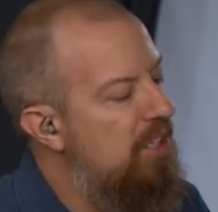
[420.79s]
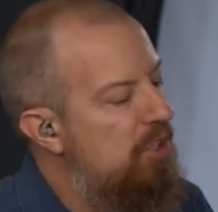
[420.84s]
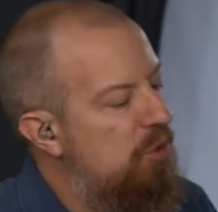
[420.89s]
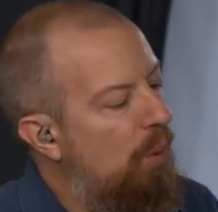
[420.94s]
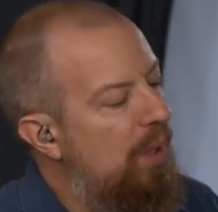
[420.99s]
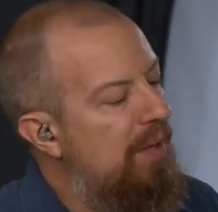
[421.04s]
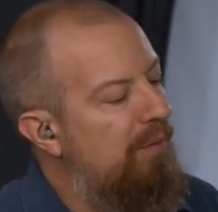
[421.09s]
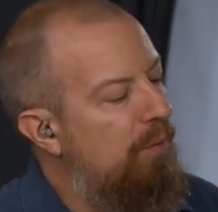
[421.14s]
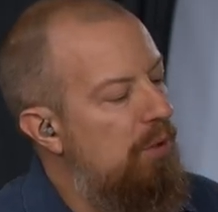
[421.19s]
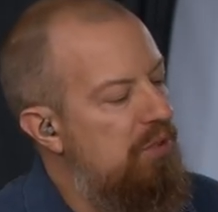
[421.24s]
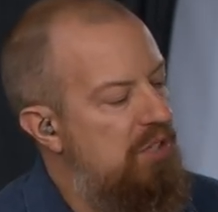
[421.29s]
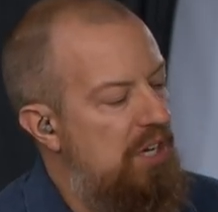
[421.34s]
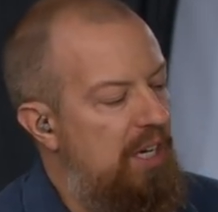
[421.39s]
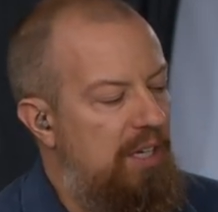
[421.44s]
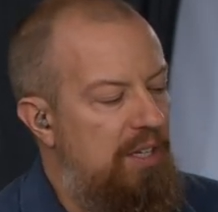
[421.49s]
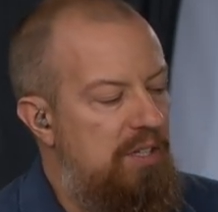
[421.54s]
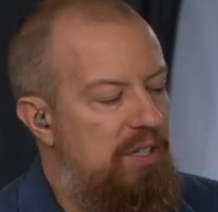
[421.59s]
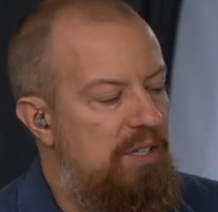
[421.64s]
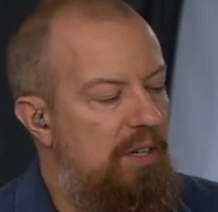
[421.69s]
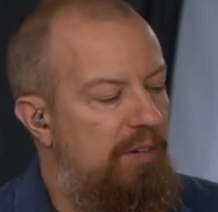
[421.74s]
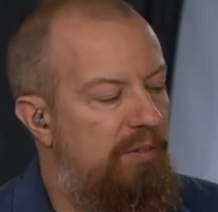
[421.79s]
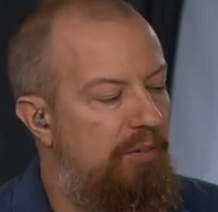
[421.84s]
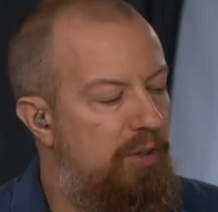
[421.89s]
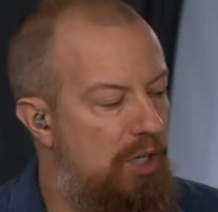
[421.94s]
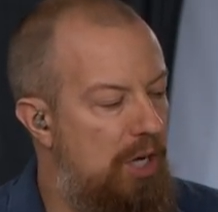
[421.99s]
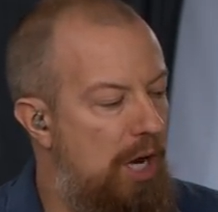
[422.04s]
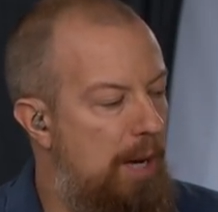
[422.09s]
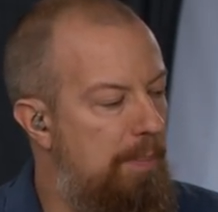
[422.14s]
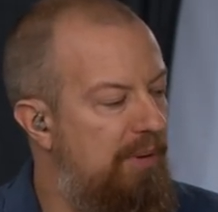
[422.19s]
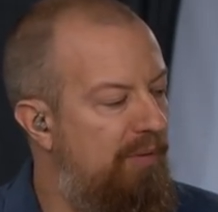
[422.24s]
24 seconds to
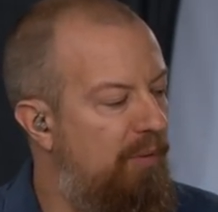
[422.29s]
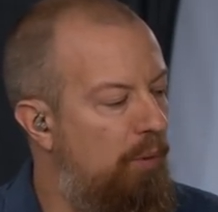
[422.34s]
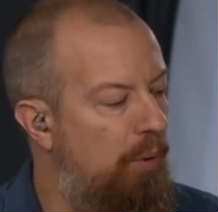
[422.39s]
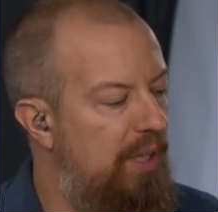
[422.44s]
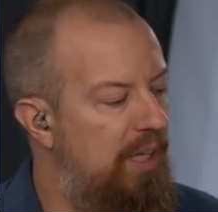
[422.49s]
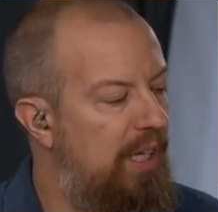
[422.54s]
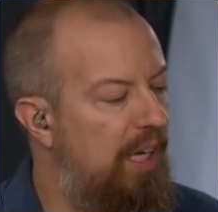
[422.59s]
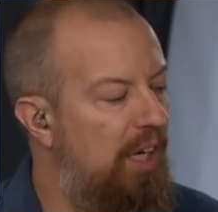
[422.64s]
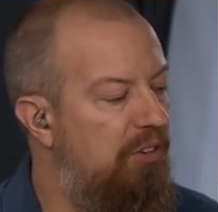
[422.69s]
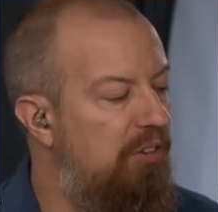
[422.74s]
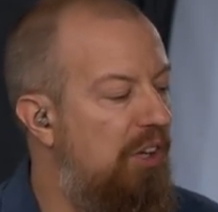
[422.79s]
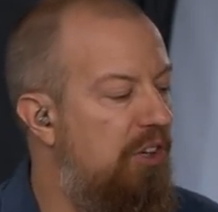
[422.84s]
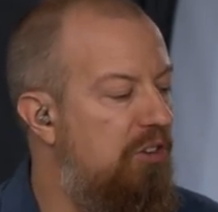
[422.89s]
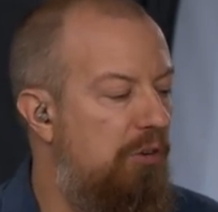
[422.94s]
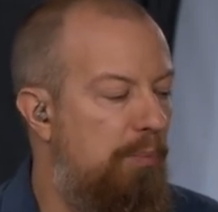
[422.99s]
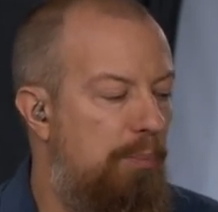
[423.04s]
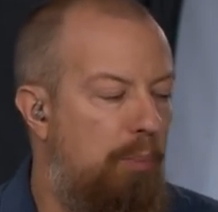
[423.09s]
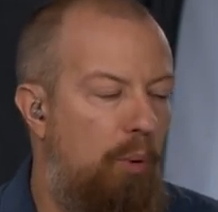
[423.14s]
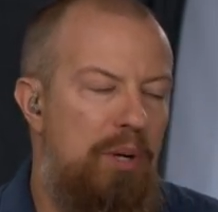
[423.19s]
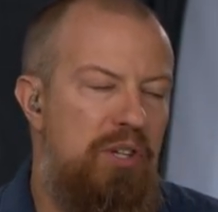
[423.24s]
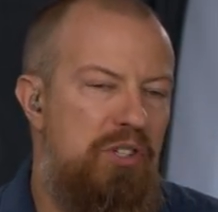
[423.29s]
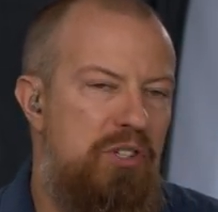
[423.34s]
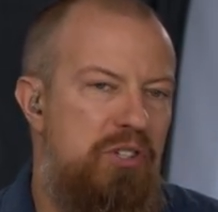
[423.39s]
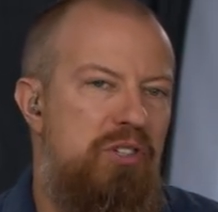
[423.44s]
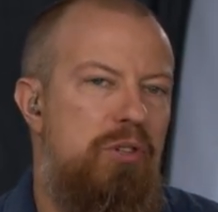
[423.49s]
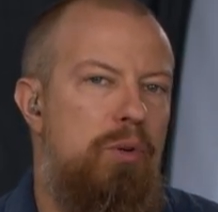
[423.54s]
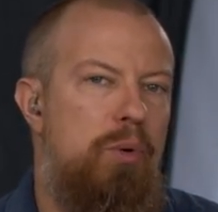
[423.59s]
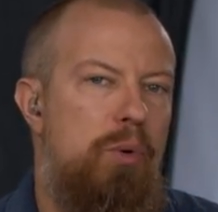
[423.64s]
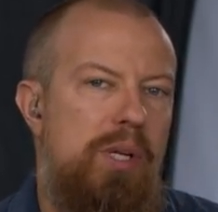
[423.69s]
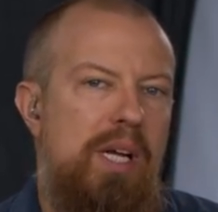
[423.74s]
copy 40 gigs. That's
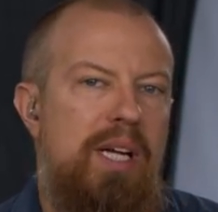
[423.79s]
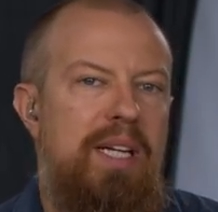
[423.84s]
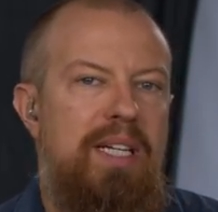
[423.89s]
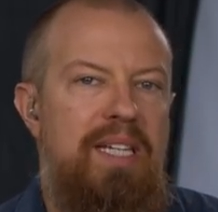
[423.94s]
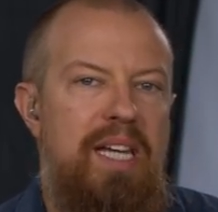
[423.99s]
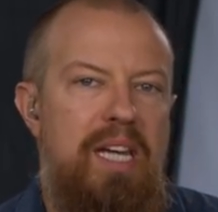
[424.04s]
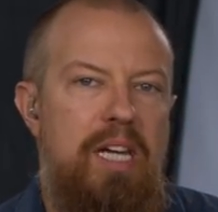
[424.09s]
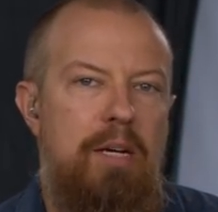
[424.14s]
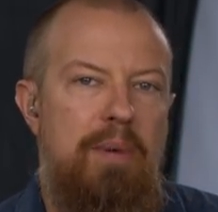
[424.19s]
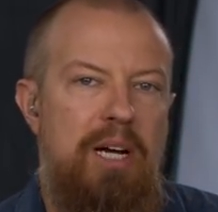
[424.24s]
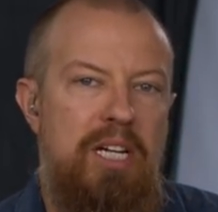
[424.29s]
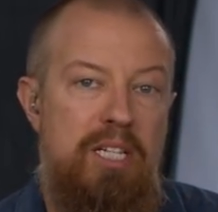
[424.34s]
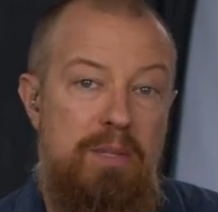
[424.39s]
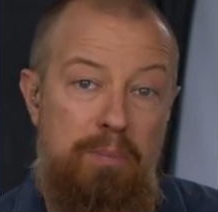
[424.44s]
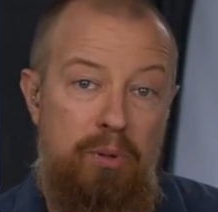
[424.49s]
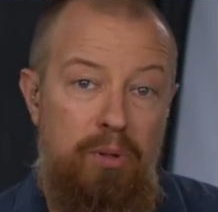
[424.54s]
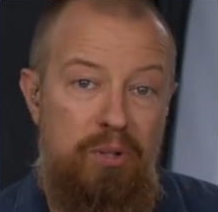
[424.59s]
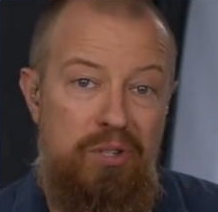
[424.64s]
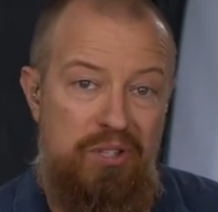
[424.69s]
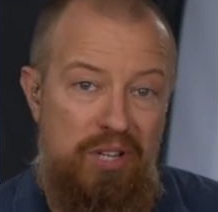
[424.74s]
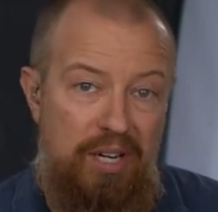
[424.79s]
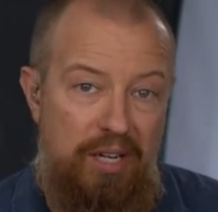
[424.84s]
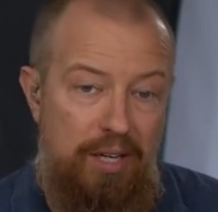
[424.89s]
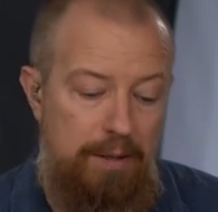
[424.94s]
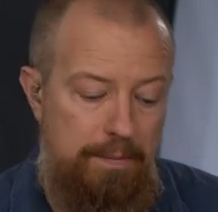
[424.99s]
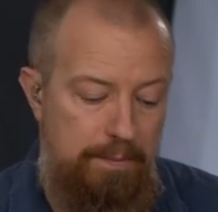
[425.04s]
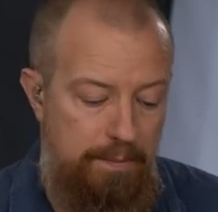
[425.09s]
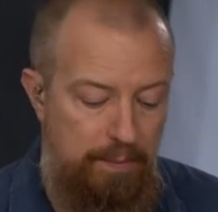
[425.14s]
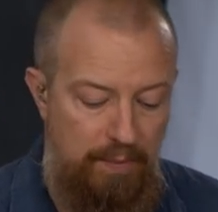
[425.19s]
0.09 gigabytes per second.